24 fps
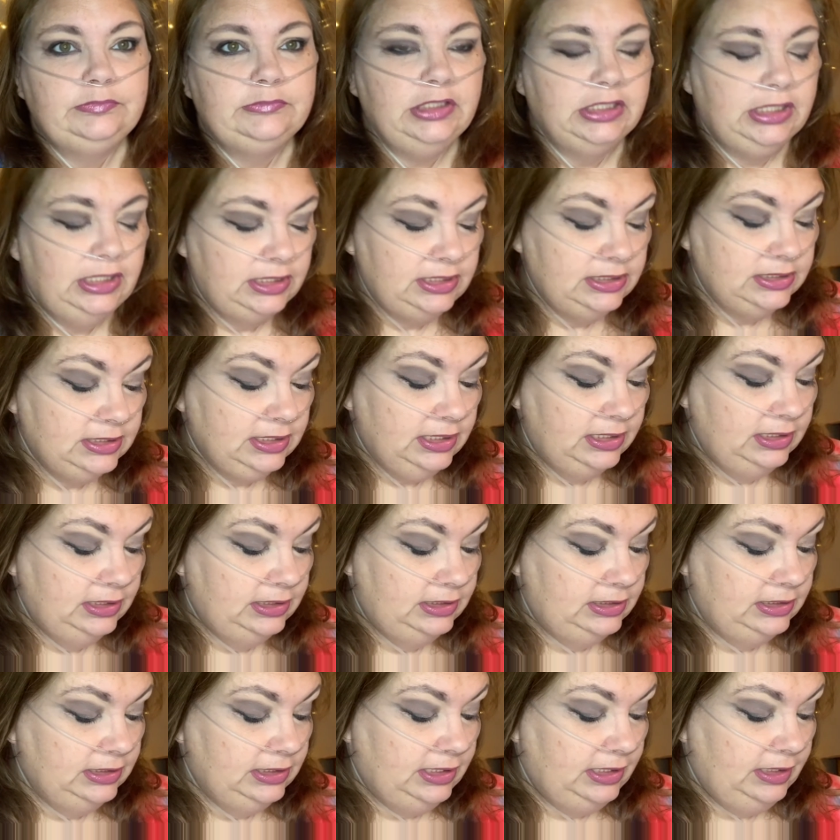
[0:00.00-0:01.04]
I decided
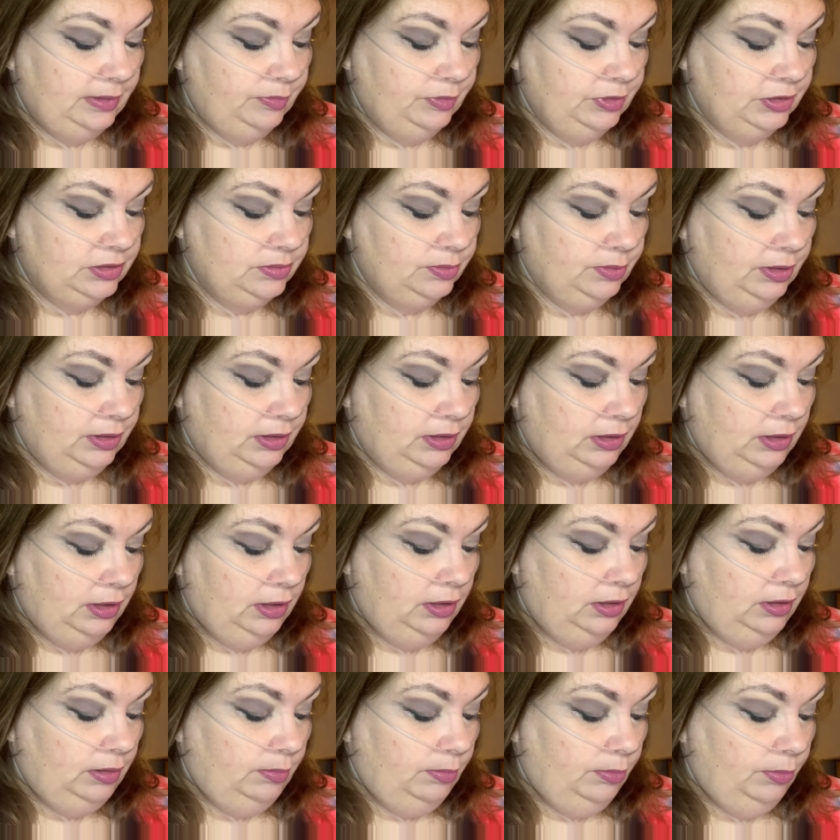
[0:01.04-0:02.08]
to keep this one.
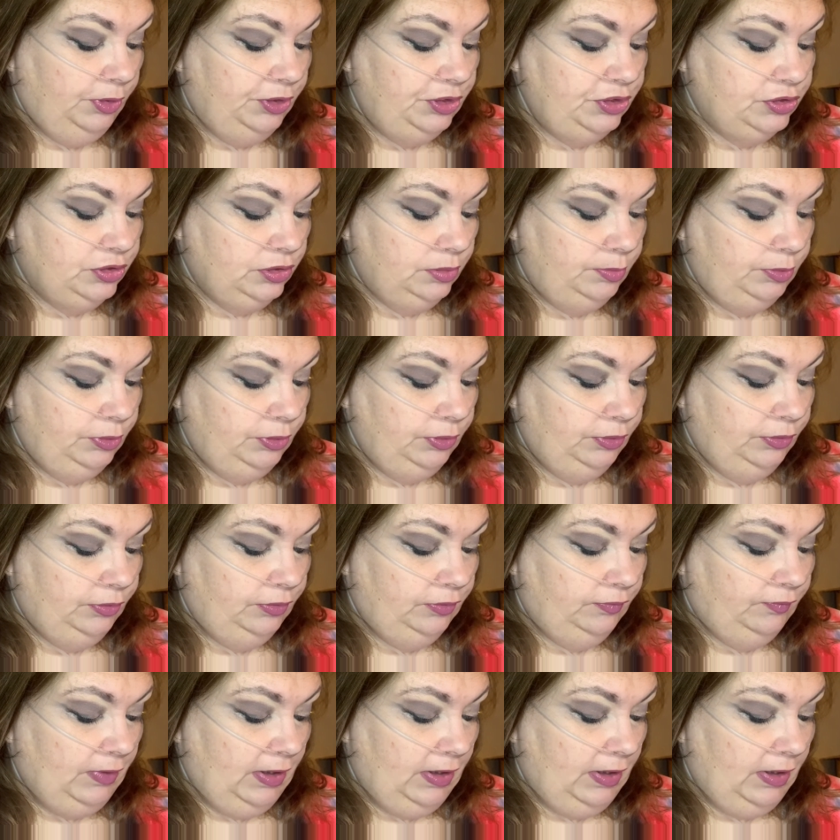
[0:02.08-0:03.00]
Moisture Boost,